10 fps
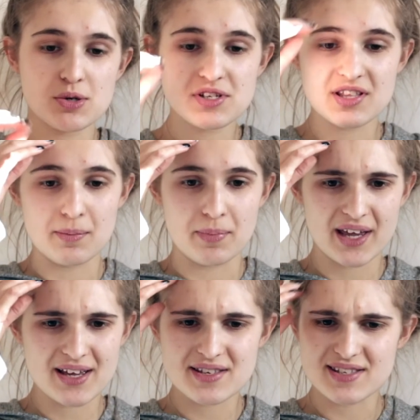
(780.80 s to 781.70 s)
to the
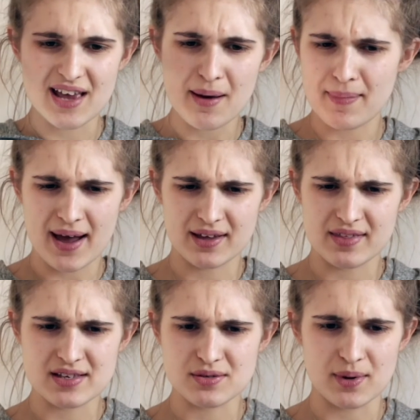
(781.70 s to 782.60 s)
biggest setback
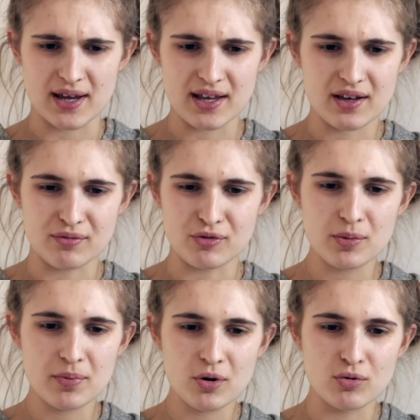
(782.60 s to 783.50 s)
this week,
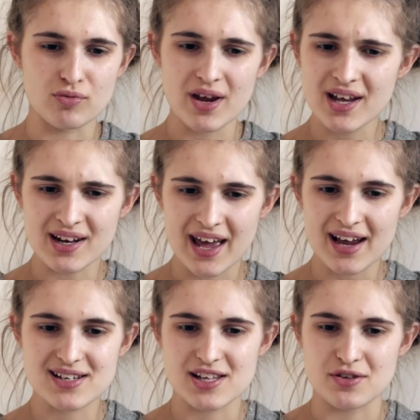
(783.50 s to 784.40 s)
RuPaul
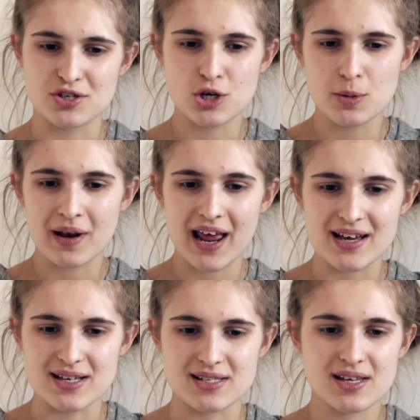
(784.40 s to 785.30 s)
reconnected the 2
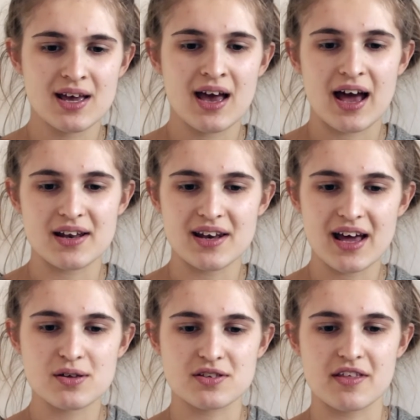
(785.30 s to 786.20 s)
players and
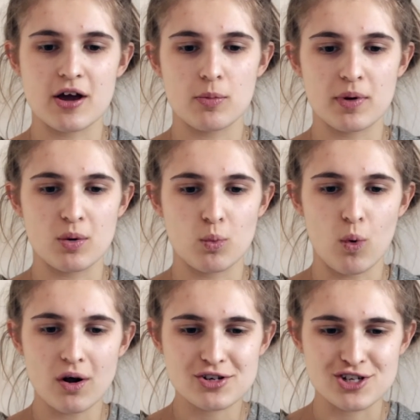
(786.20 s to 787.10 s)
announced that they will be
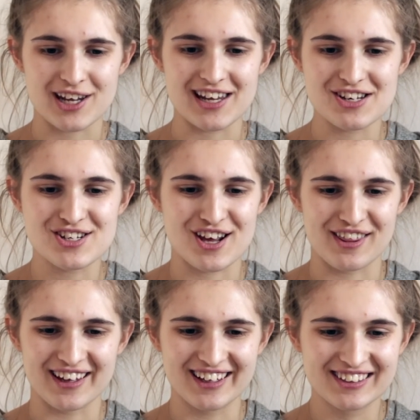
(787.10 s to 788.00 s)
watching each
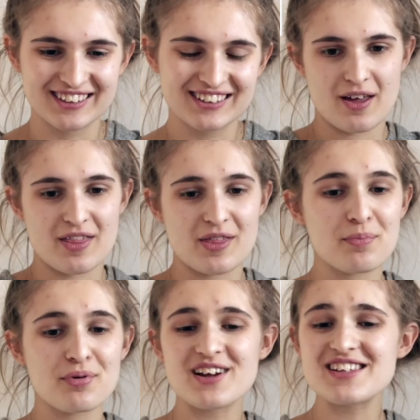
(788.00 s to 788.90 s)
other. The
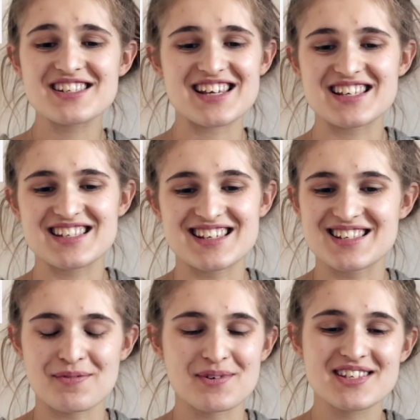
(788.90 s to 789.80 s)
princesses
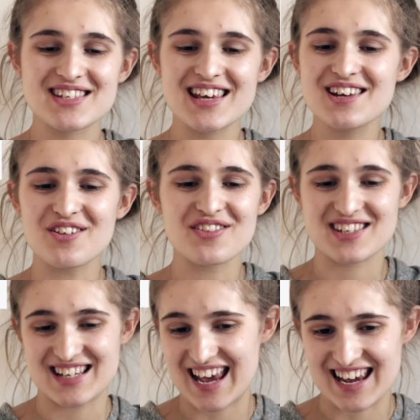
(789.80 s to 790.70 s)
were seen on the
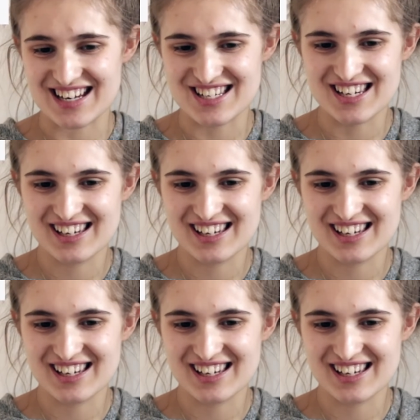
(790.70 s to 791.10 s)
stage.